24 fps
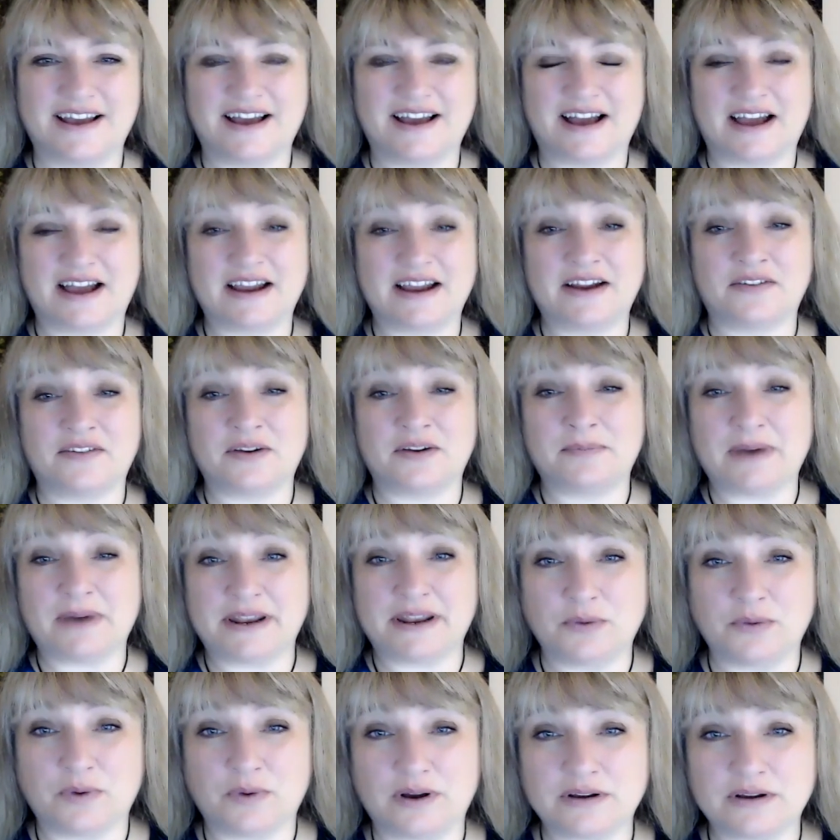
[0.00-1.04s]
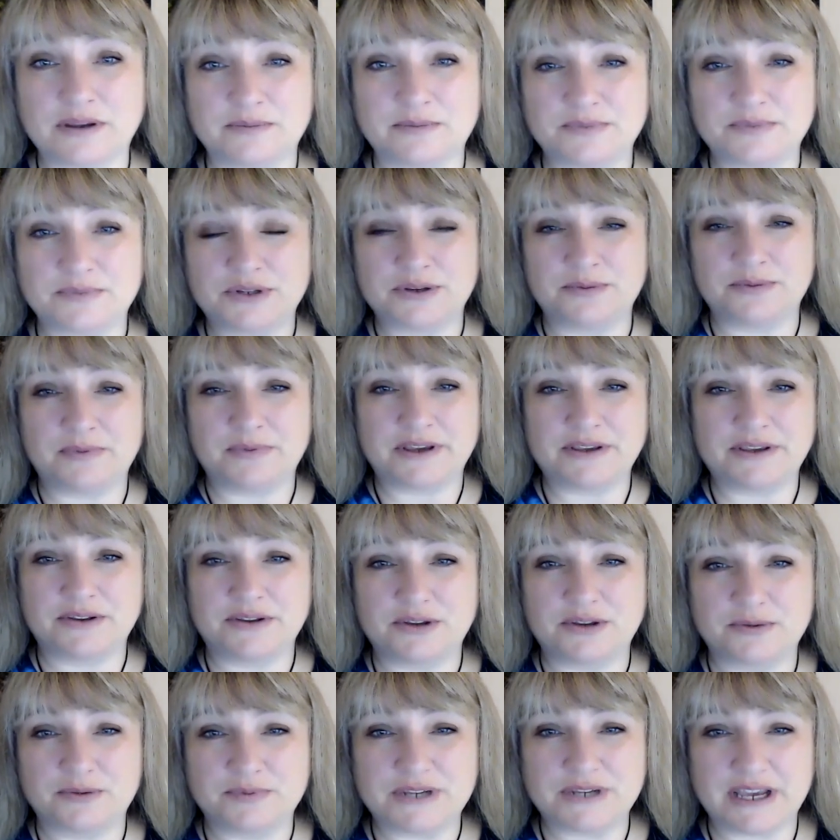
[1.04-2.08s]
Hi, everybody. Welcome to my
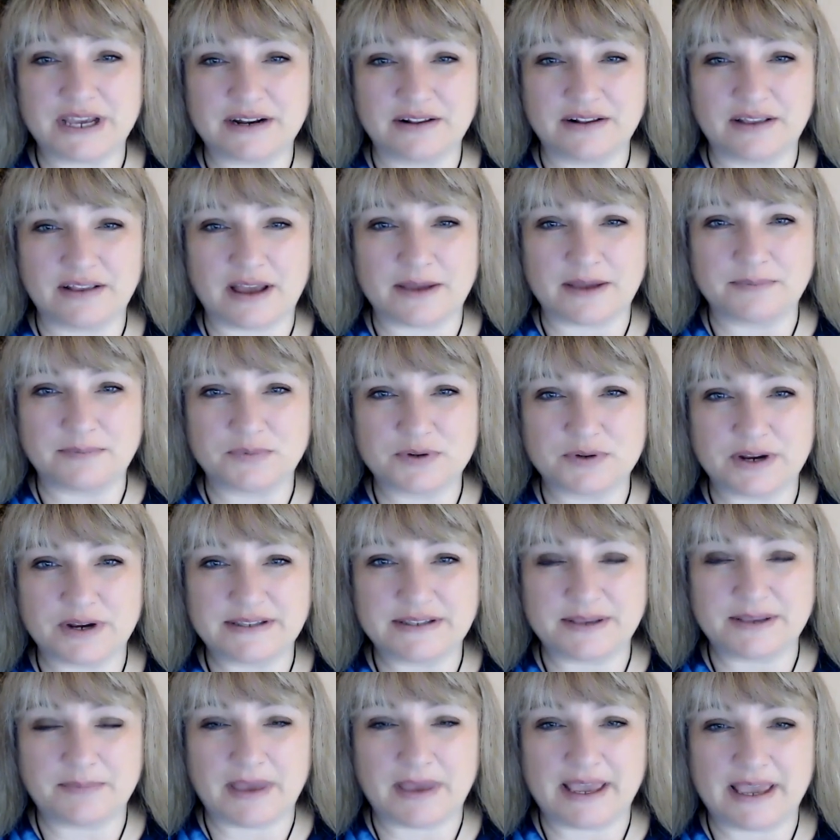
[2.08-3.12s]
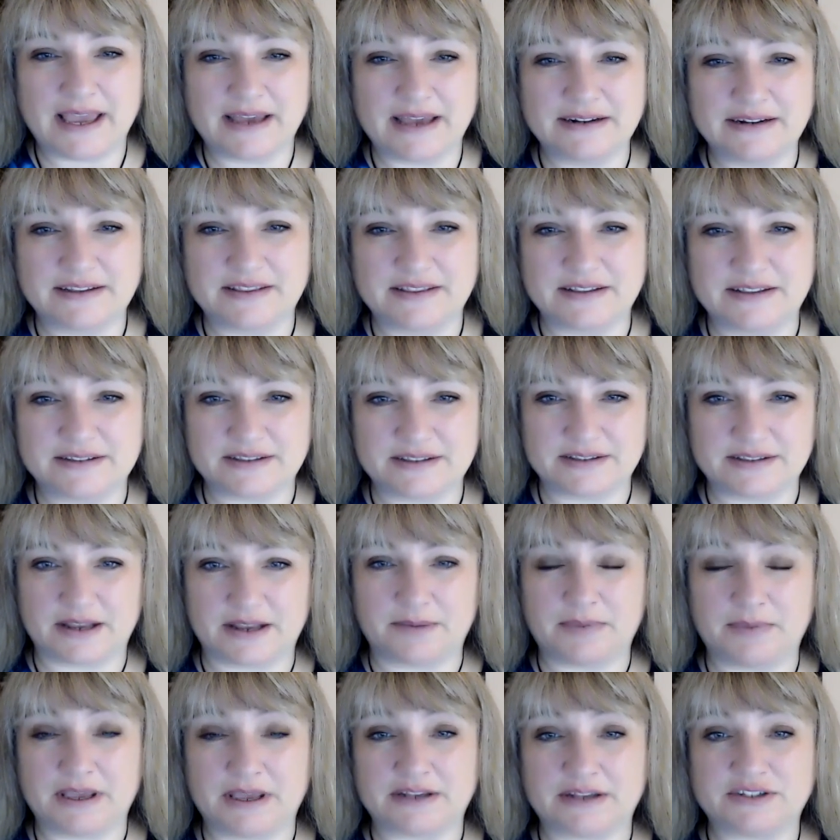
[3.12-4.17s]
YouTube channel. I'm Tracie Mahan, and this is
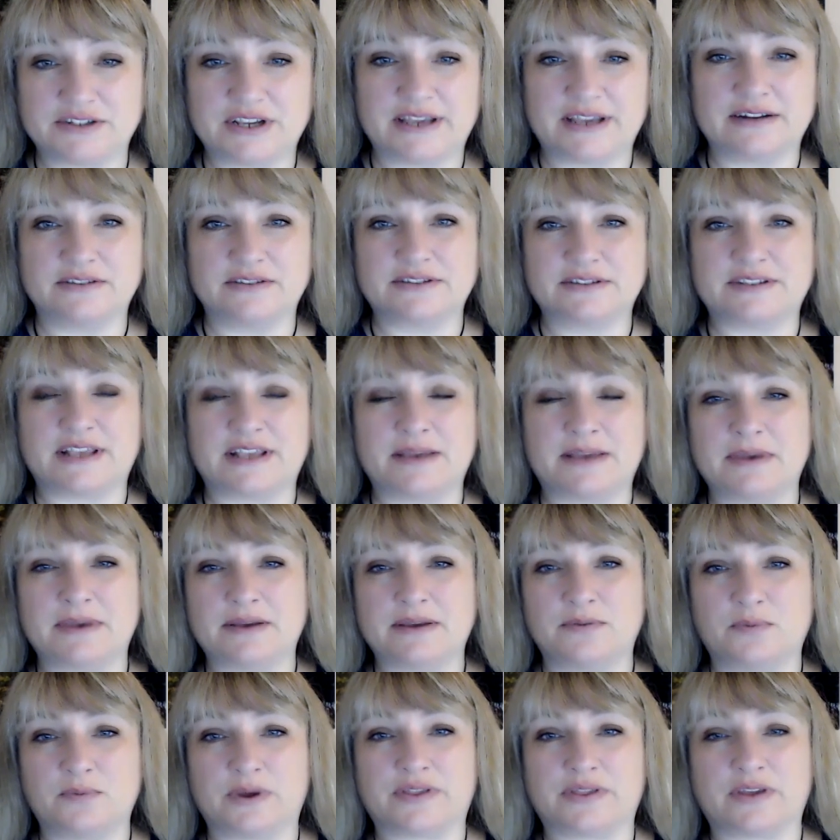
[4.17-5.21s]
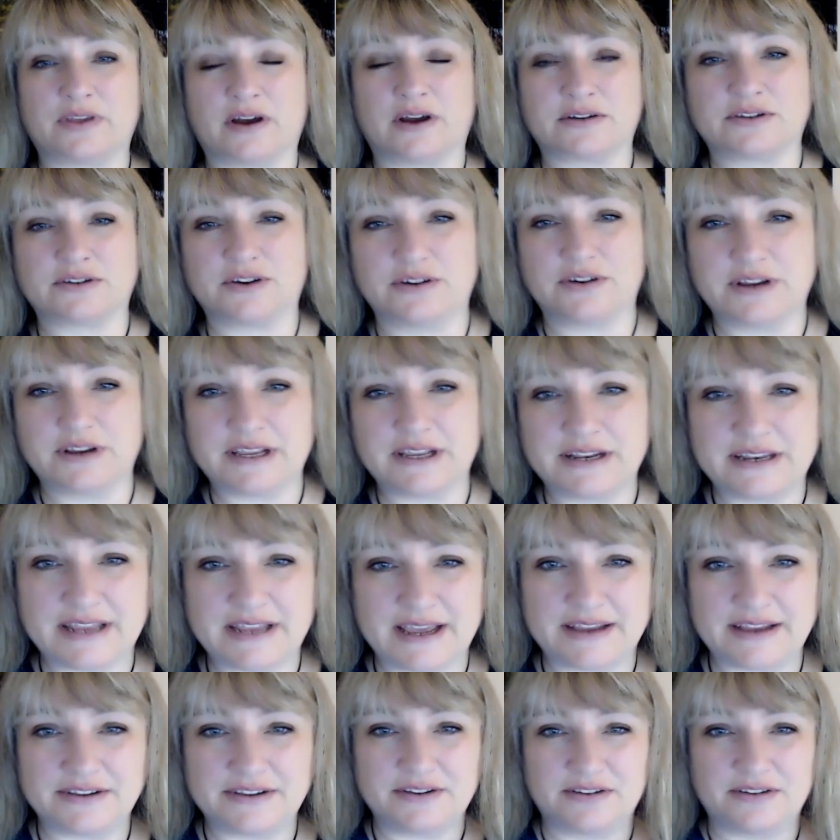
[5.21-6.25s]
going to be a channel segment with Arcturian
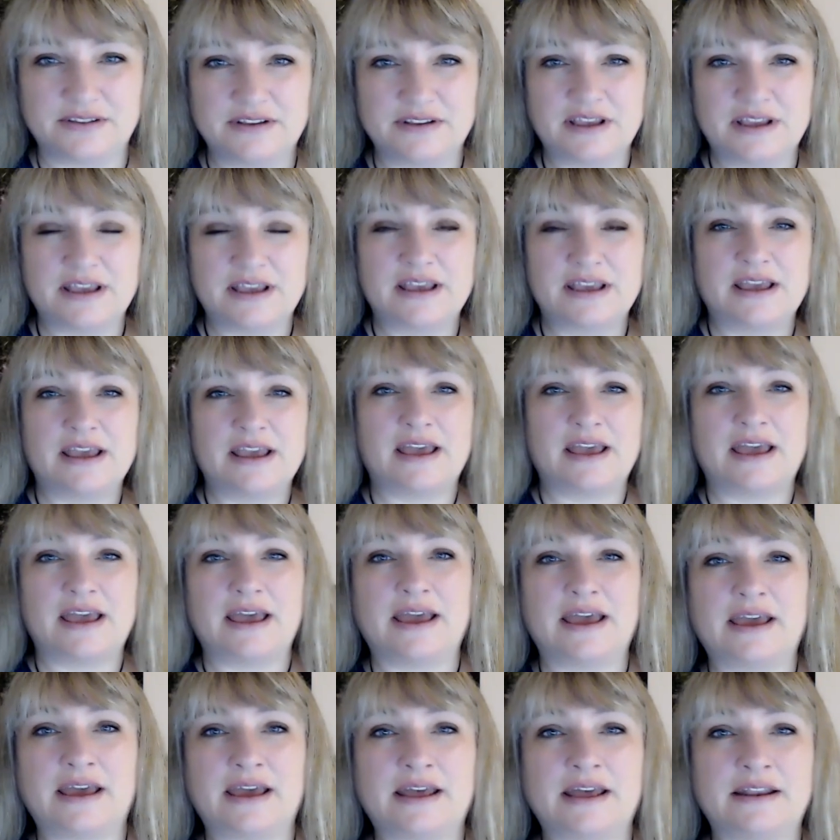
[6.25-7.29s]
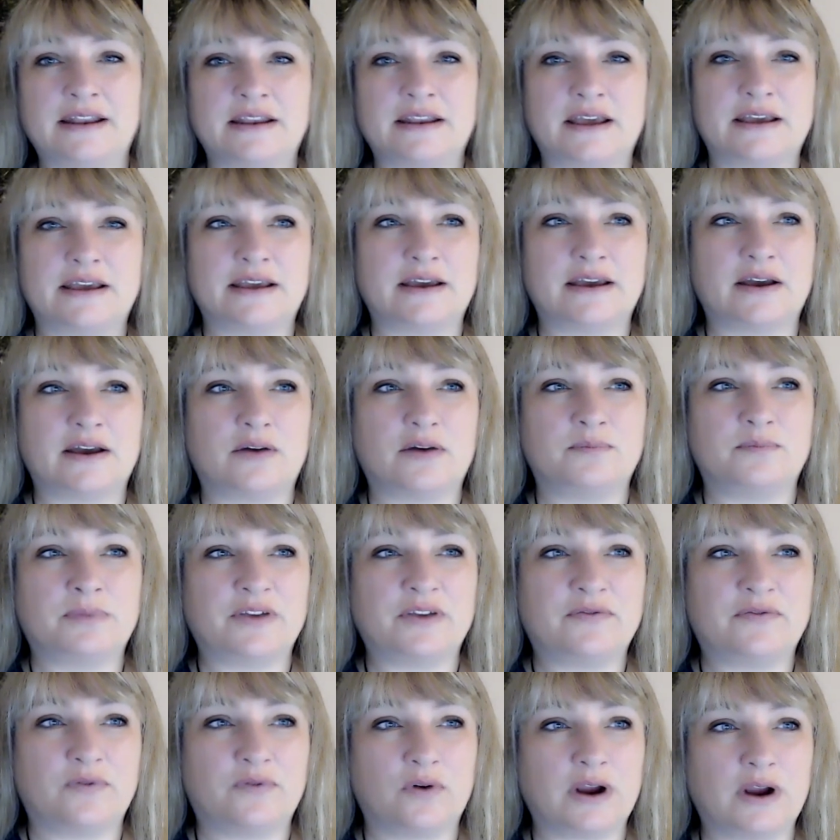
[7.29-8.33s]
Daniel. And
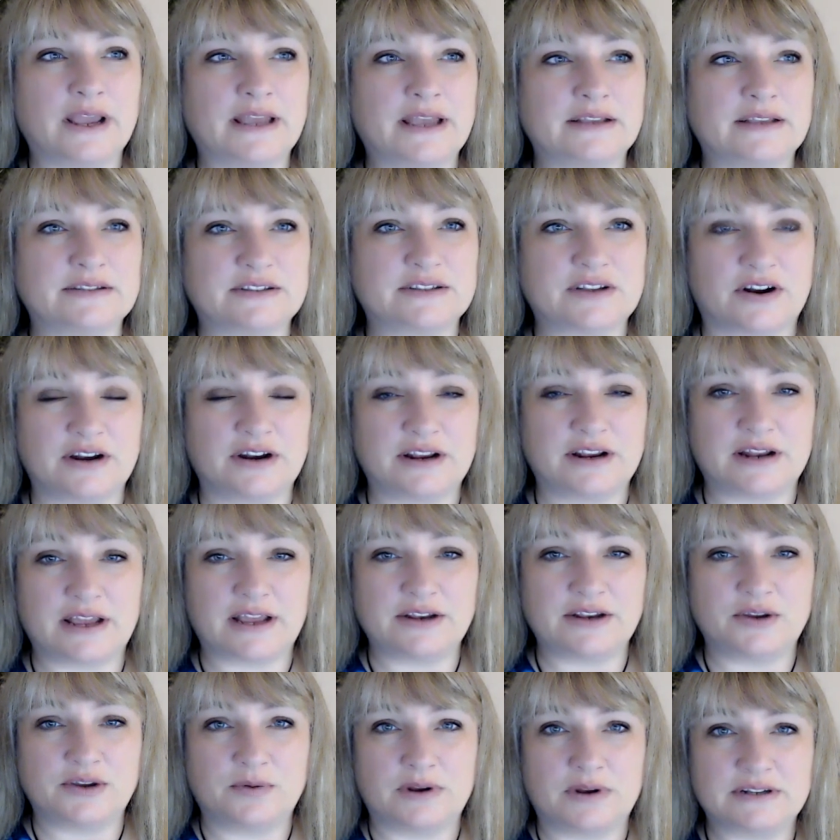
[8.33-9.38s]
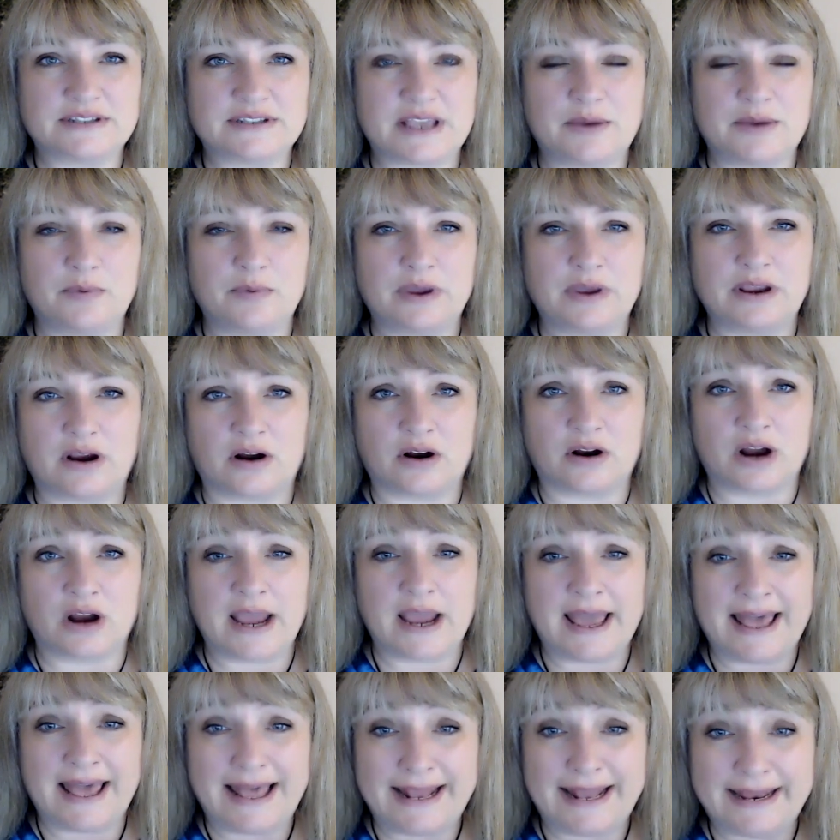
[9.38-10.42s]
before I get started, I do want to say we are
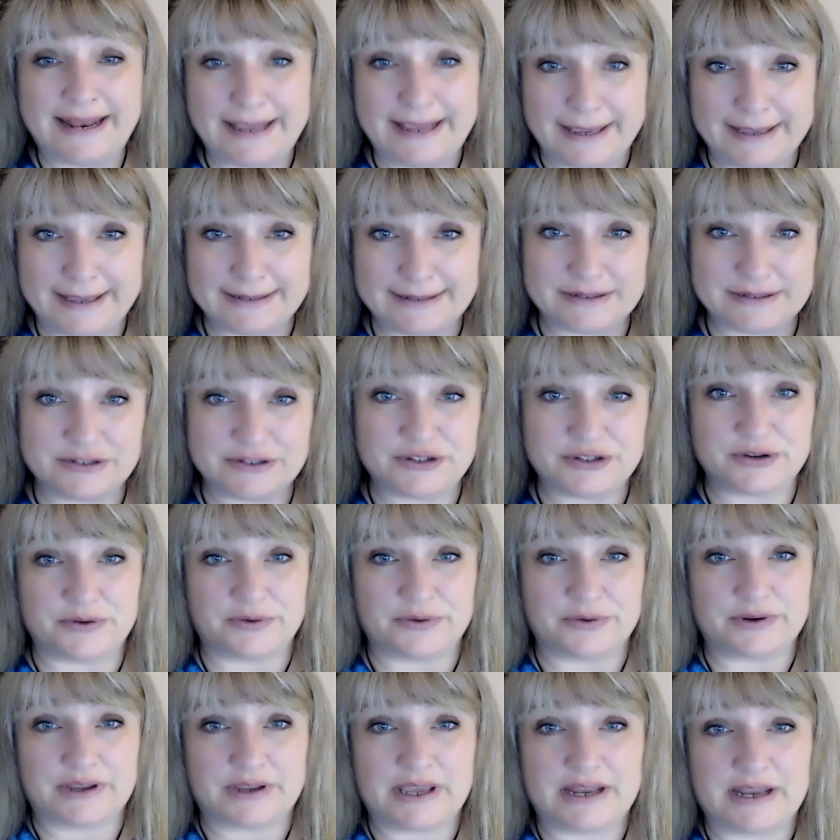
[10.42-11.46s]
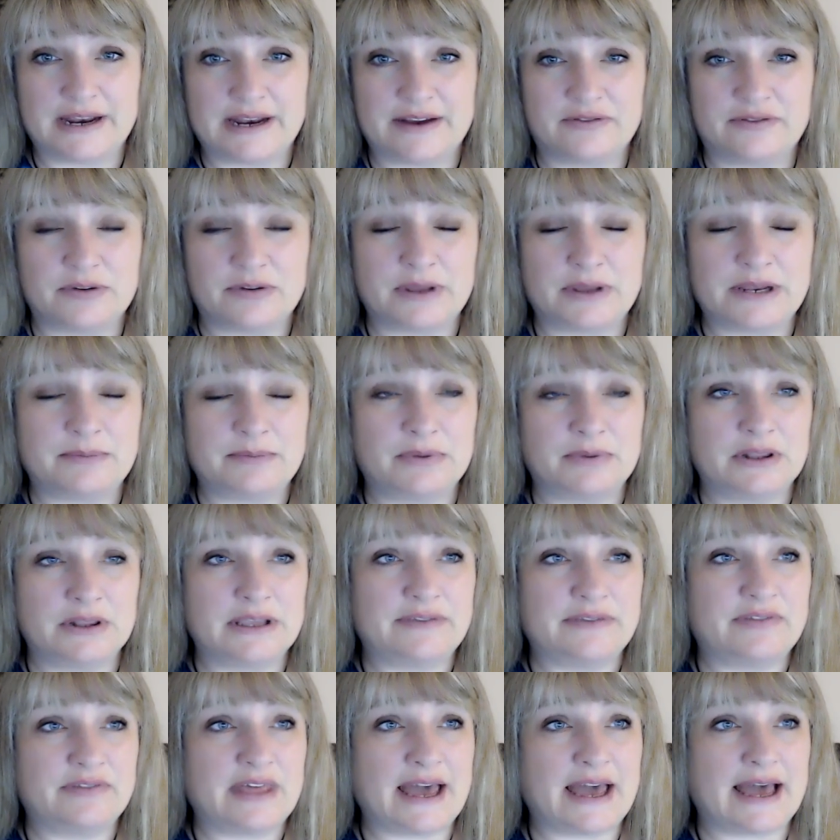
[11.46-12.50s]
heading into June. Can everybody
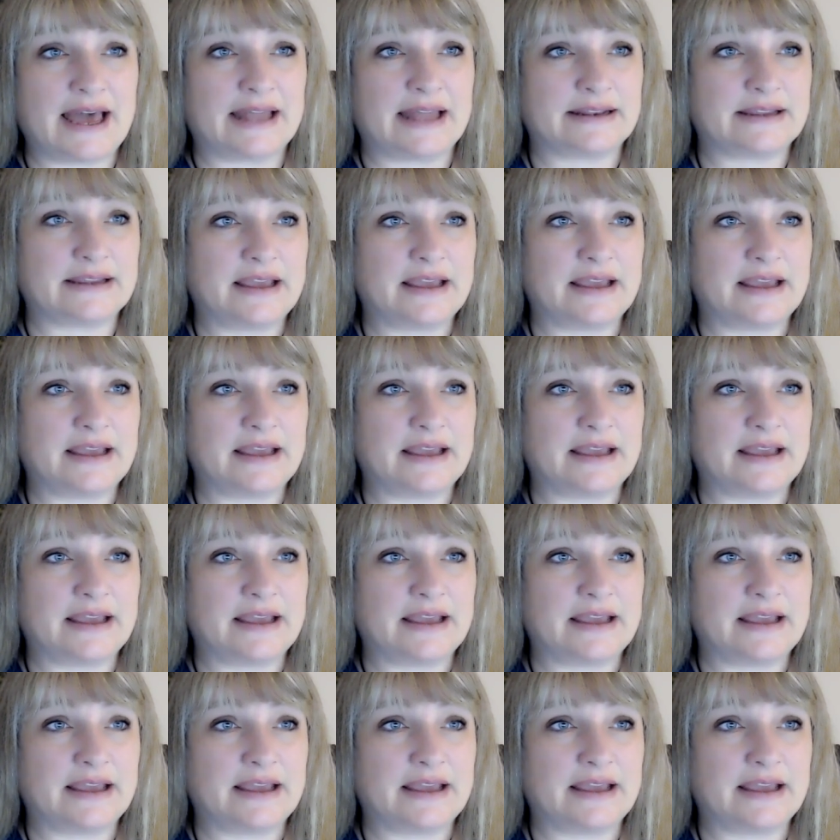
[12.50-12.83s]
believe that?